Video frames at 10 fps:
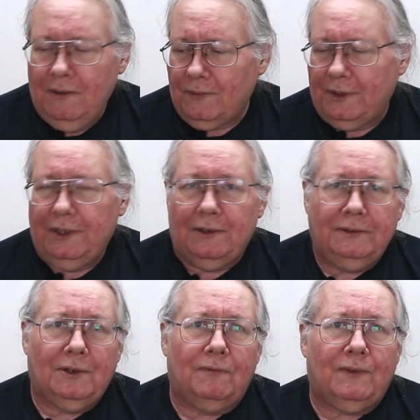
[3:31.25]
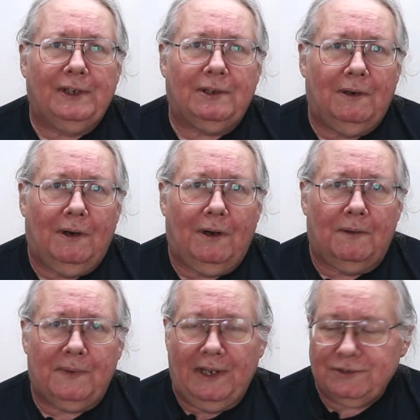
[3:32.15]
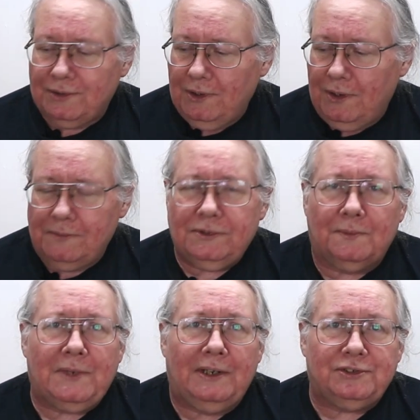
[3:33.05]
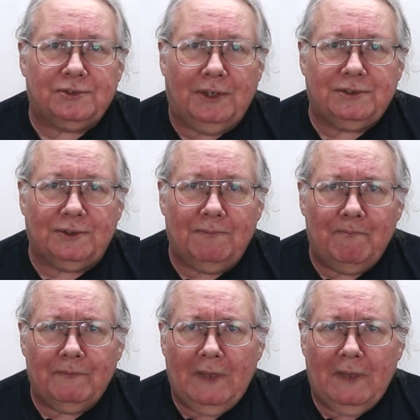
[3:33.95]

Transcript: where either freight car, passenger car, some kind of structure,